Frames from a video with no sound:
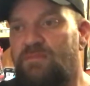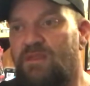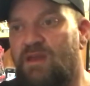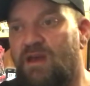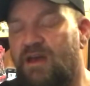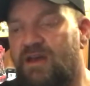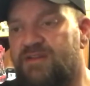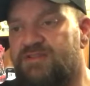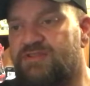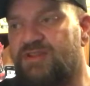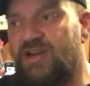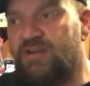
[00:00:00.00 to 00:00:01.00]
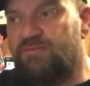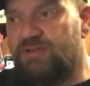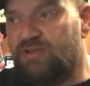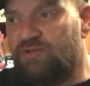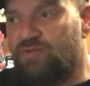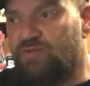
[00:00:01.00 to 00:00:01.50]
so that'll be
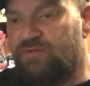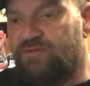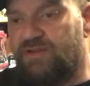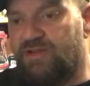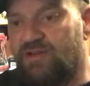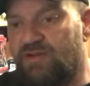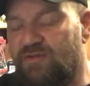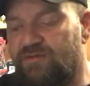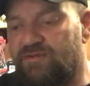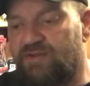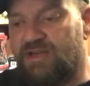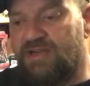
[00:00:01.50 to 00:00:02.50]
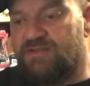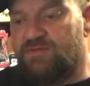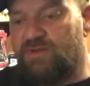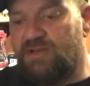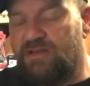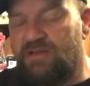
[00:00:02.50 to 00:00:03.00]
a cool video for next
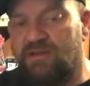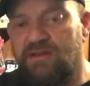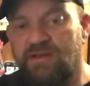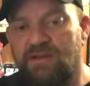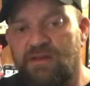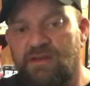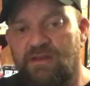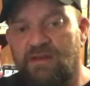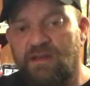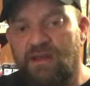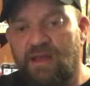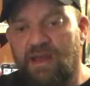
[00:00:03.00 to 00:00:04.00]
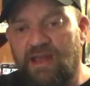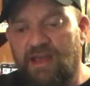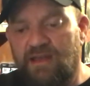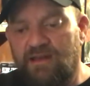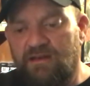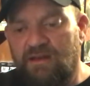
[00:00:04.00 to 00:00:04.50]
week.
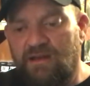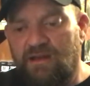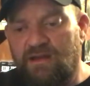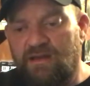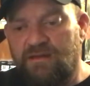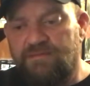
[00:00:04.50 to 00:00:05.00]
And I